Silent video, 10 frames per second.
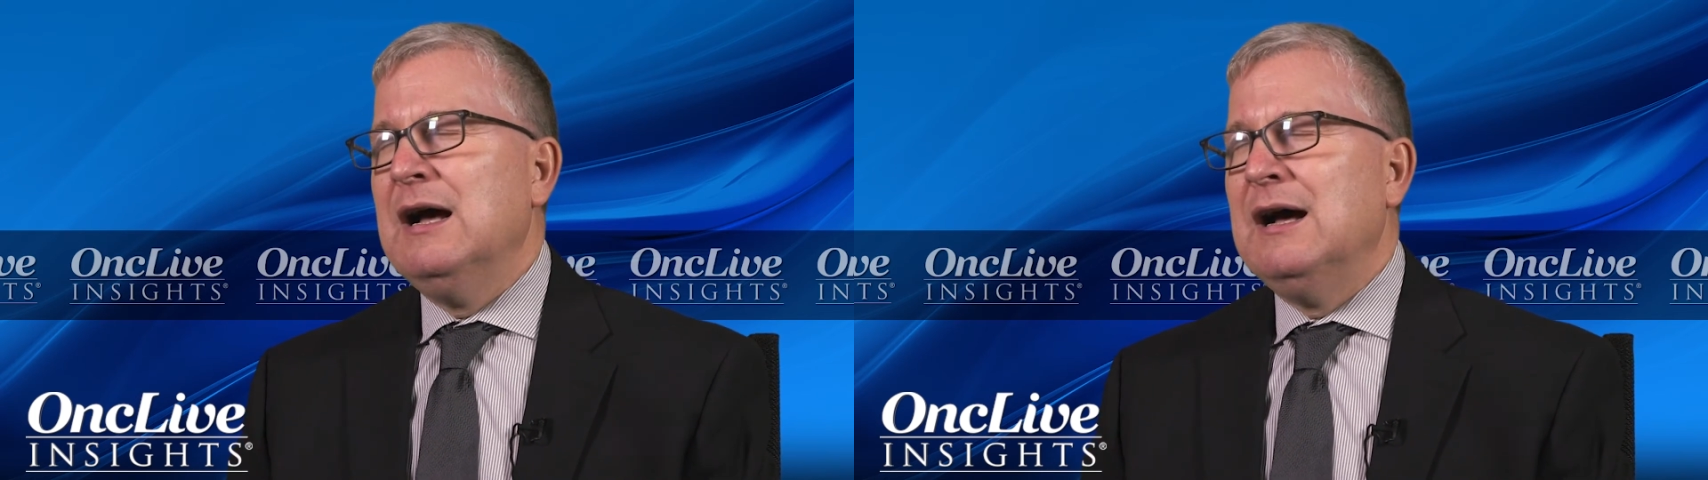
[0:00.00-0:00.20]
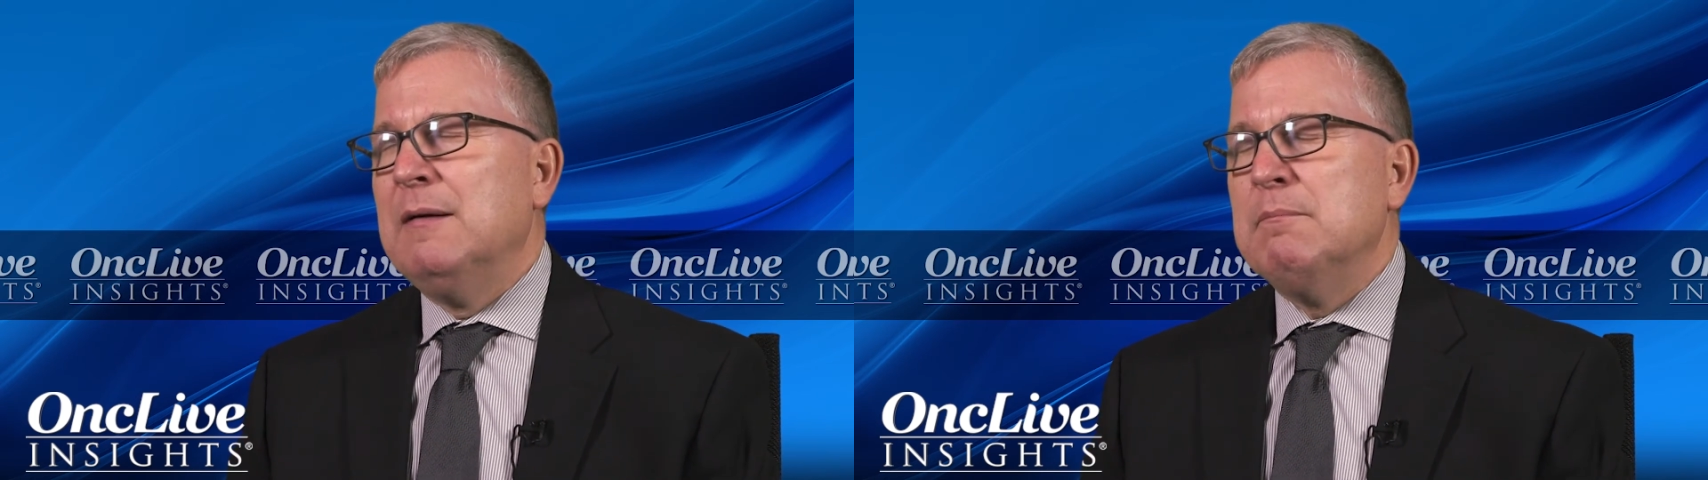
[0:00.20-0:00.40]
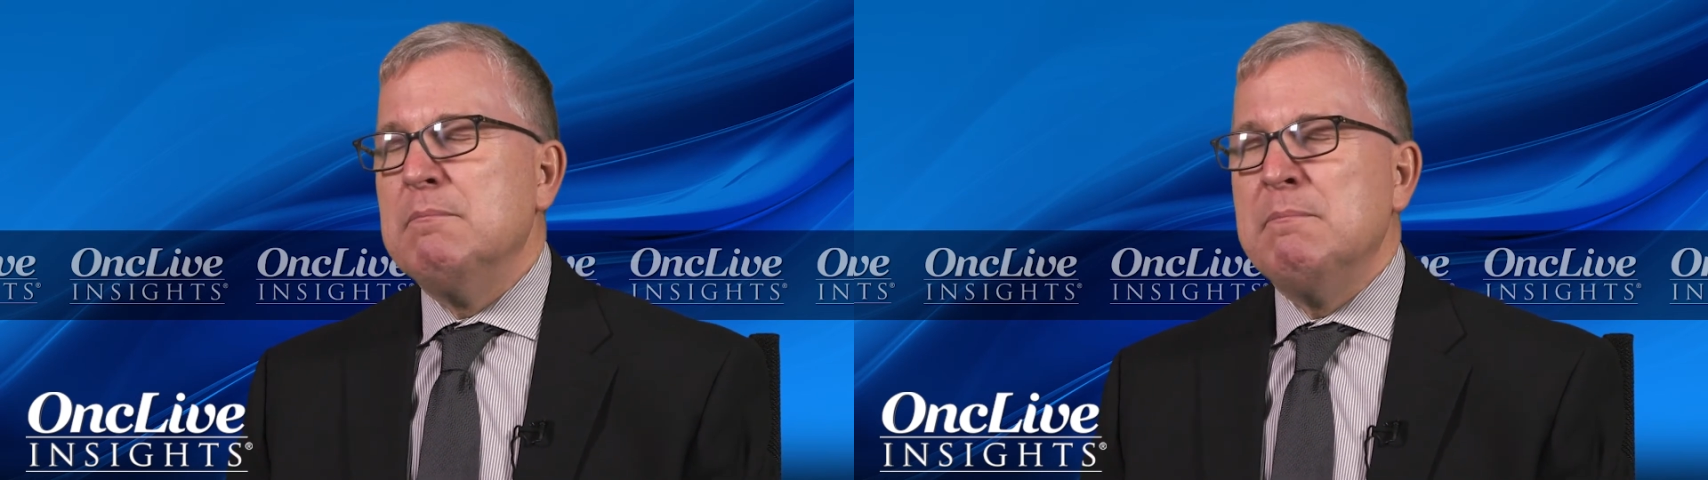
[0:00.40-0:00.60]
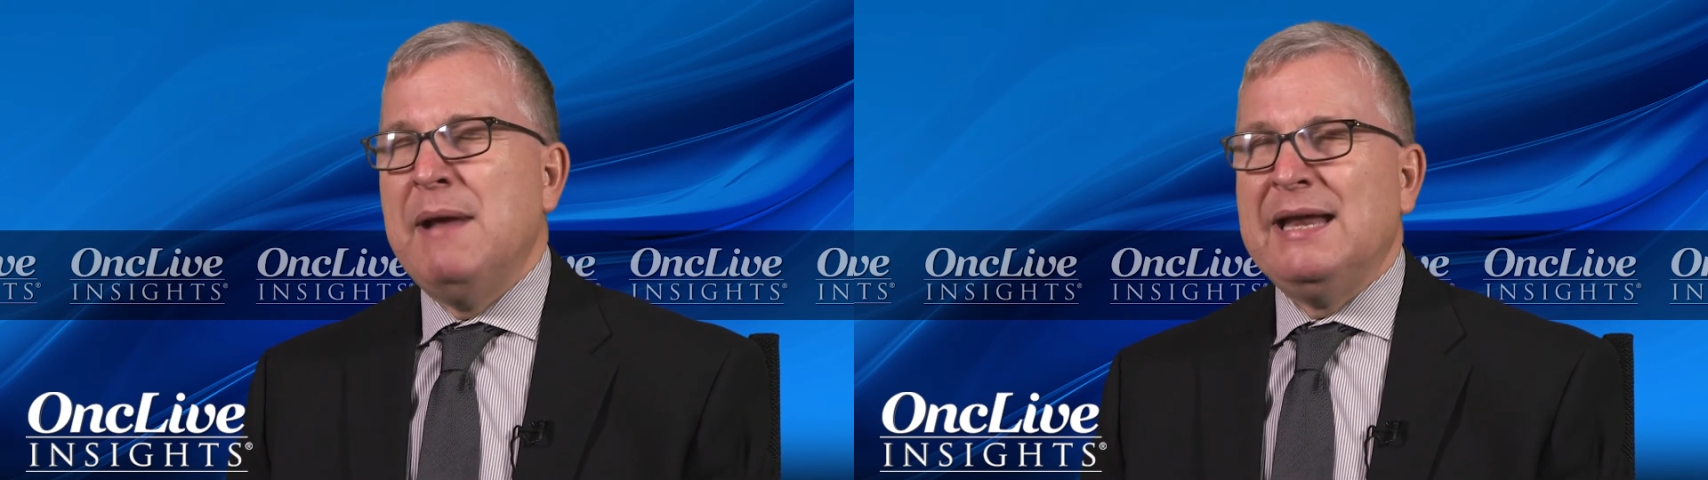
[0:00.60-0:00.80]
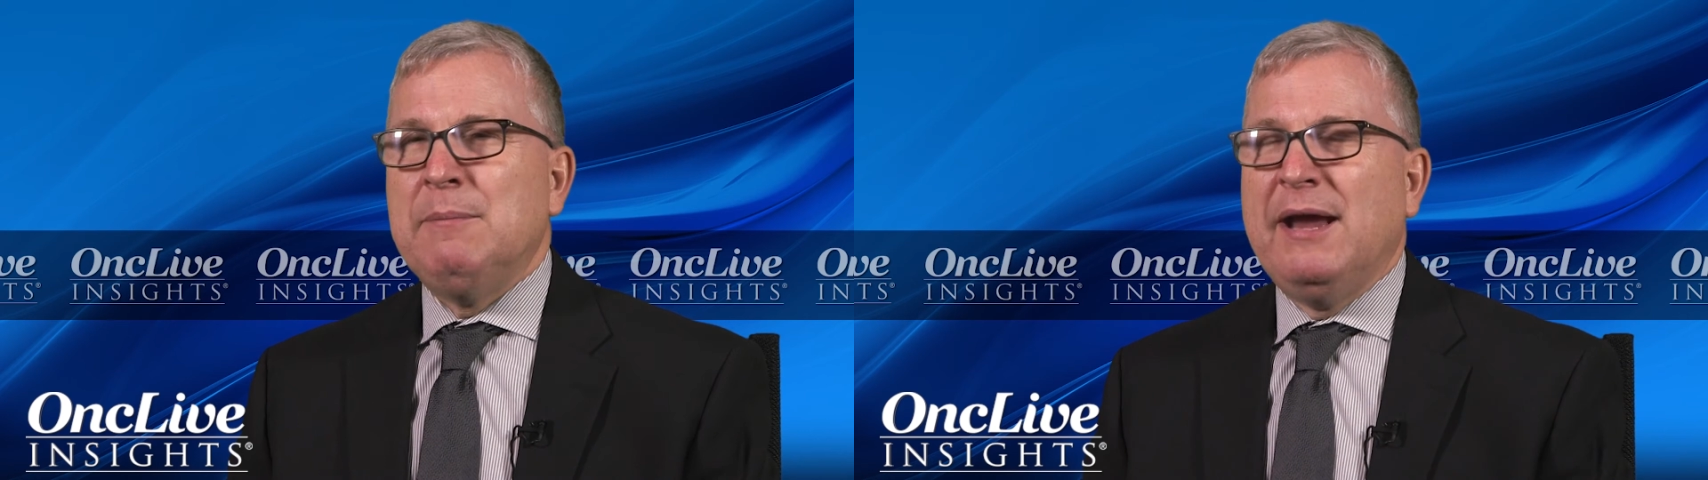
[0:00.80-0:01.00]
um,
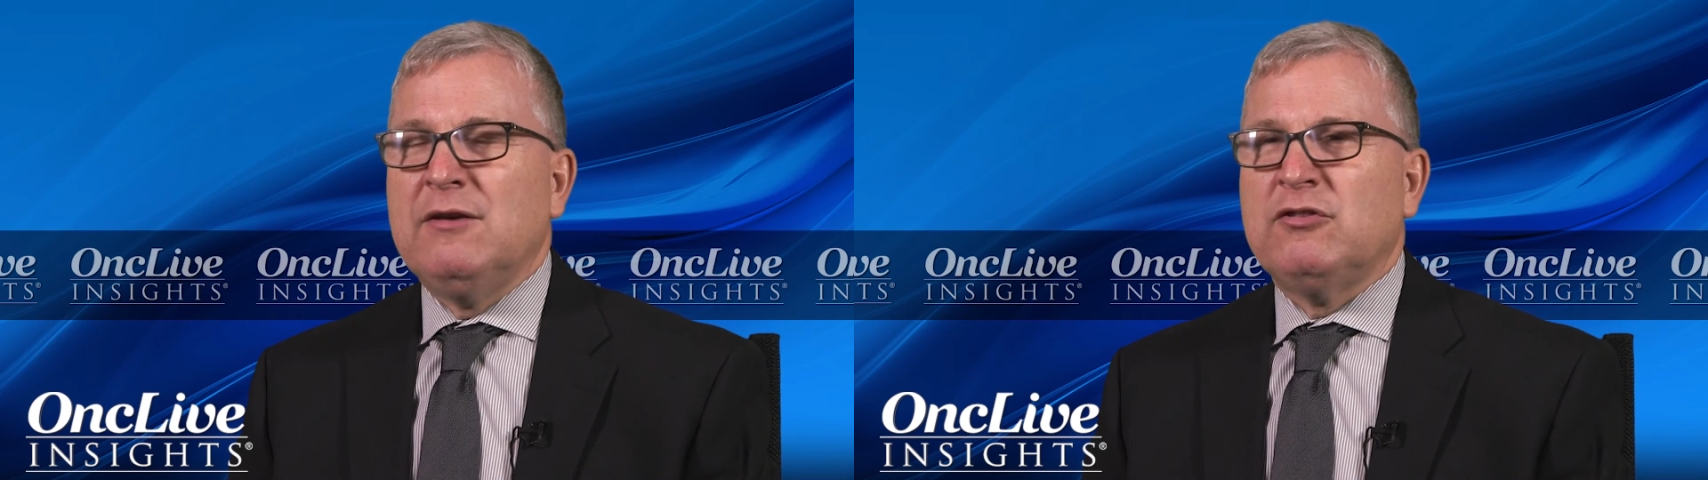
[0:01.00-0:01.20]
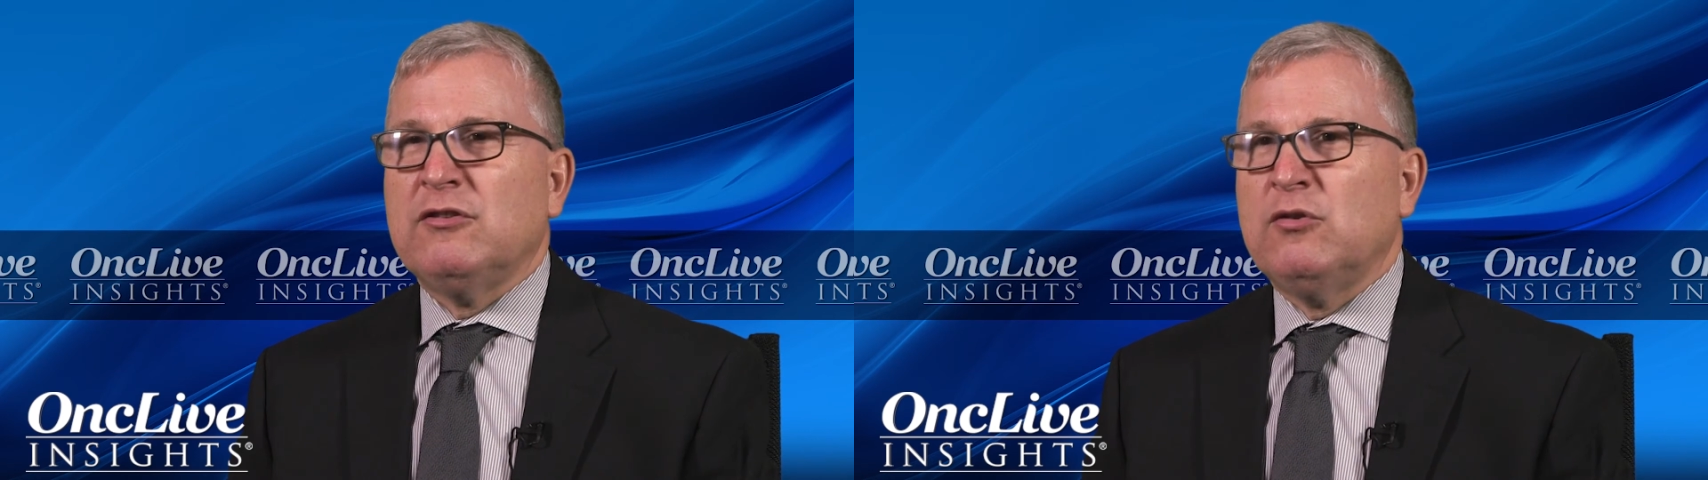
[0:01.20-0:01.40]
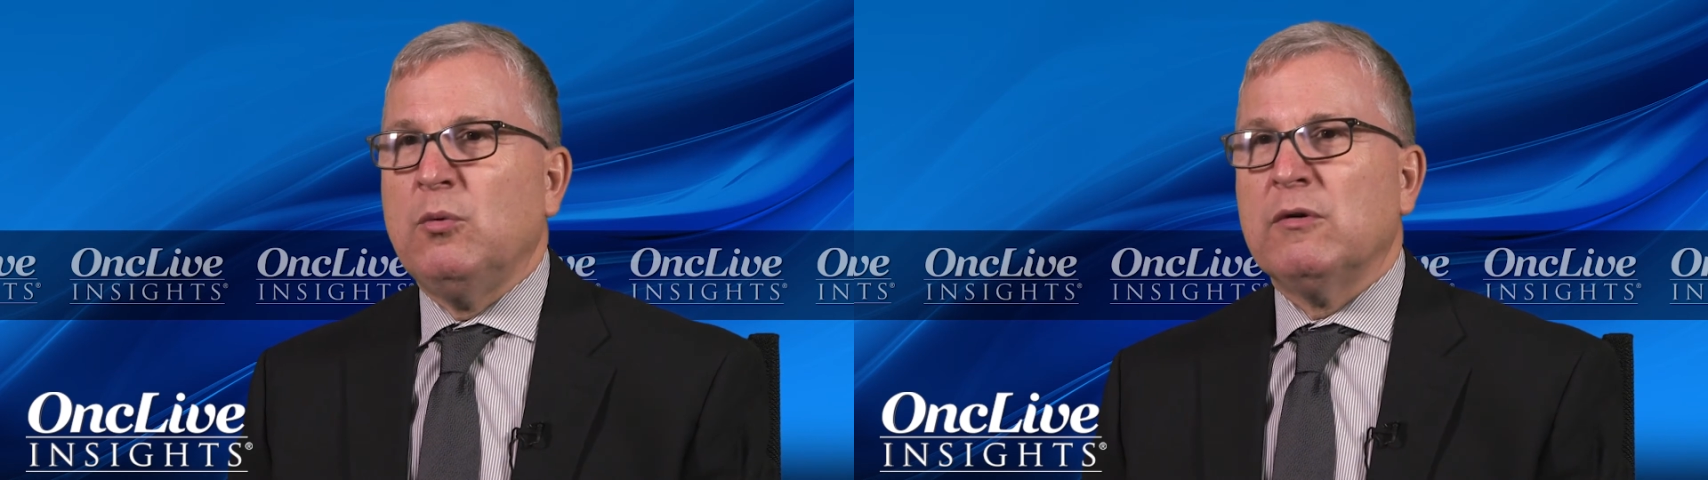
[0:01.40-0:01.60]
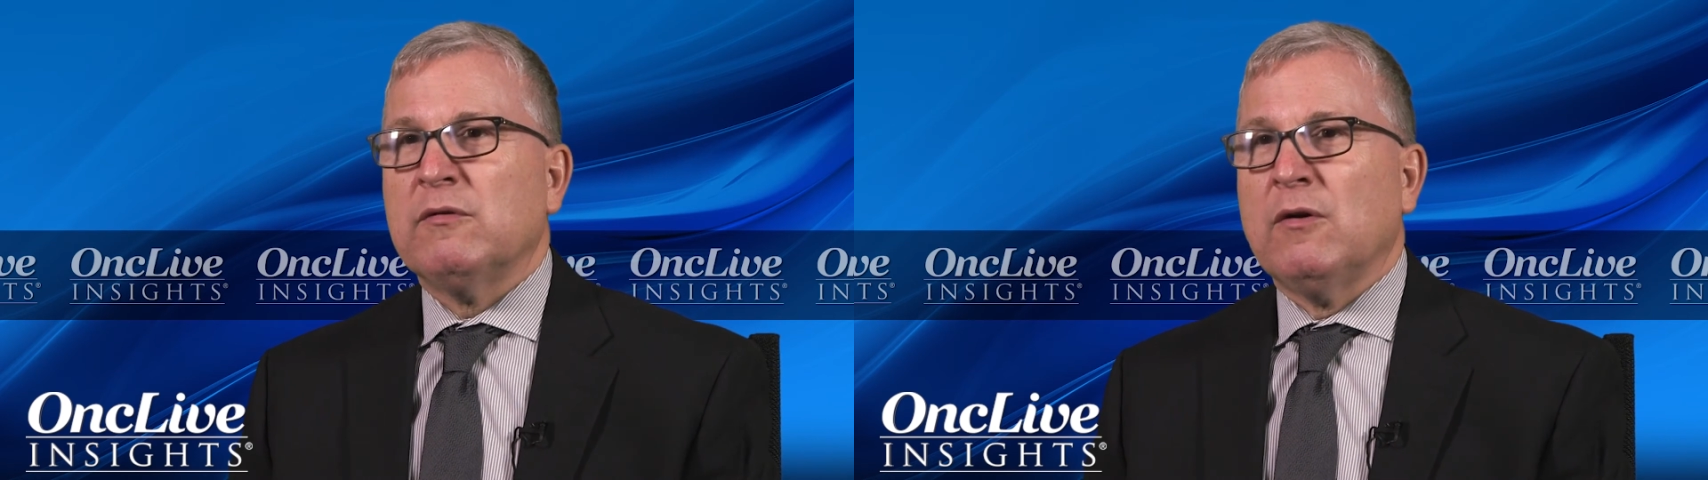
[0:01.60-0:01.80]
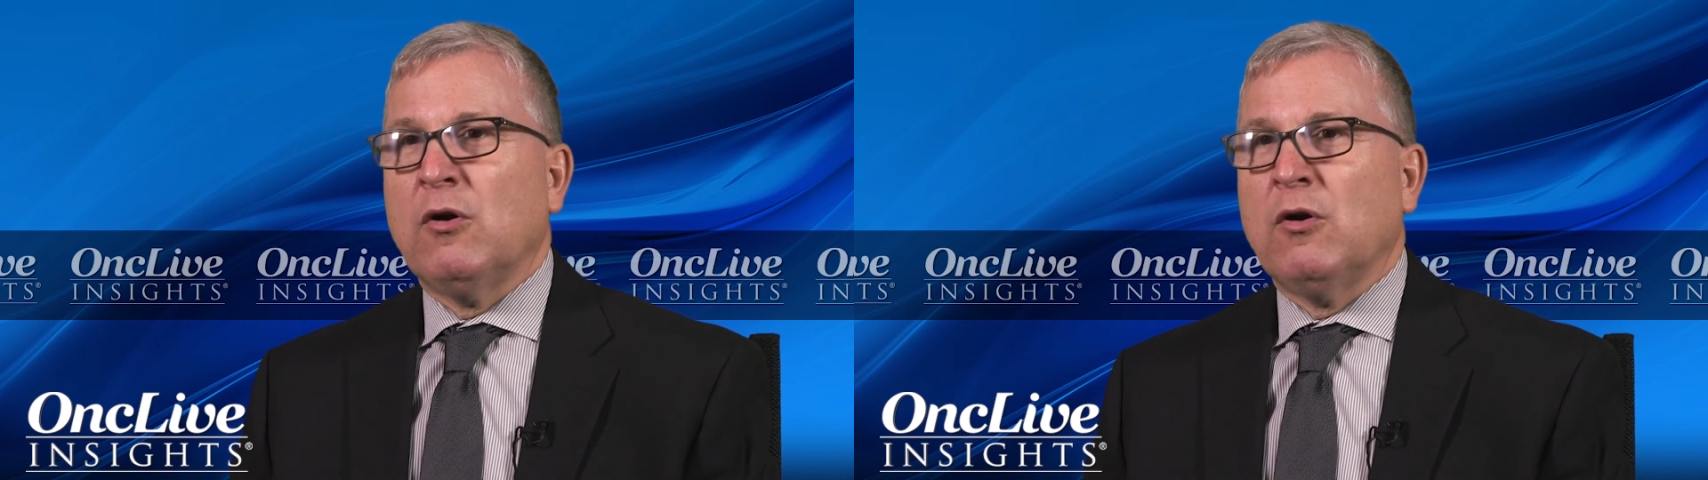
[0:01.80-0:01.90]
many patients who are,